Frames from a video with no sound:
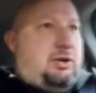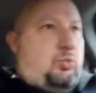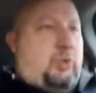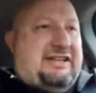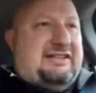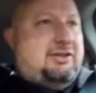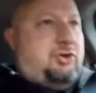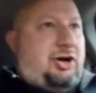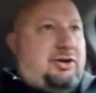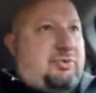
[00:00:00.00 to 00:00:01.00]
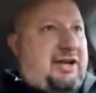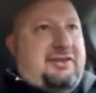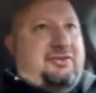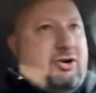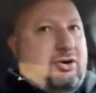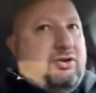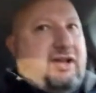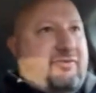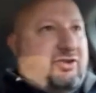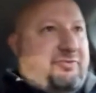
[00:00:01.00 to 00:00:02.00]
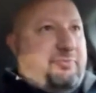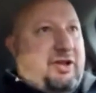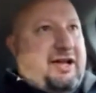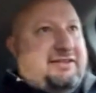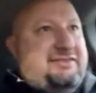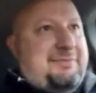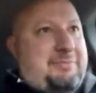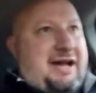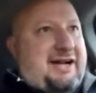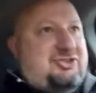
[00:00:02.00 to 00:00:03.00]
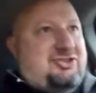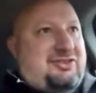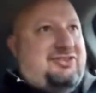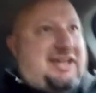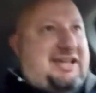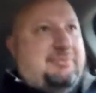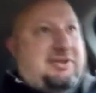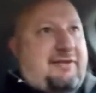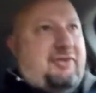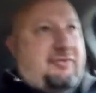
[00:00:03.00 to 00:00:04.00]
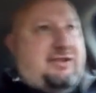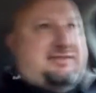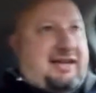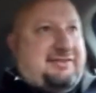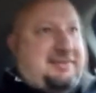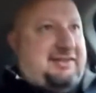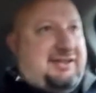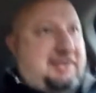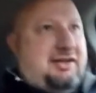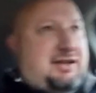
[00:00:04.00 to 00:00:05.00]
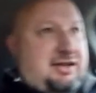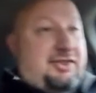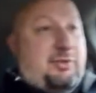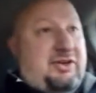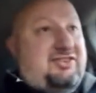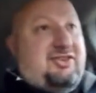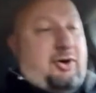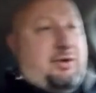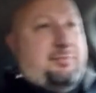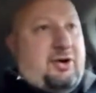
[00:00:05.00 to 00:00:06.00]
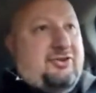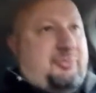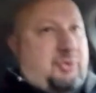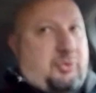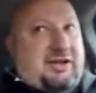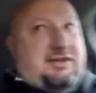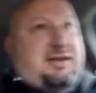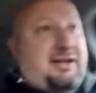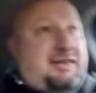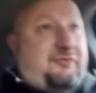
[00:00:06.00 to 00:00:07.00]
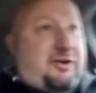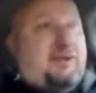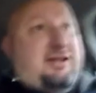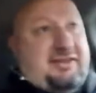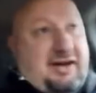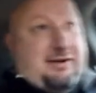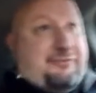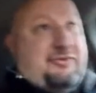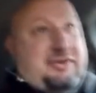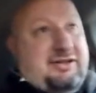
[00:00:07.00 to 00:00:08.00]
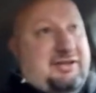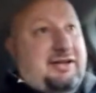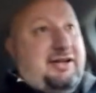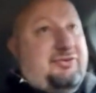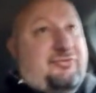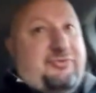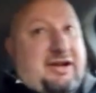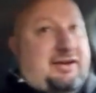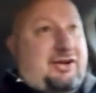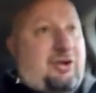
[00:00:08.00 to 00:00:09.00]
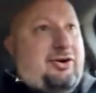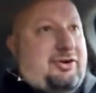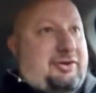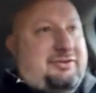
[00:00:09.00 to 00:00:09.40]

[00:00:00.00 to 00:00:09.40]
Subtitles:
We did not raise our level of play to match the same level of intensity that we saw in Baltimore week. And it's very tough. It's very hard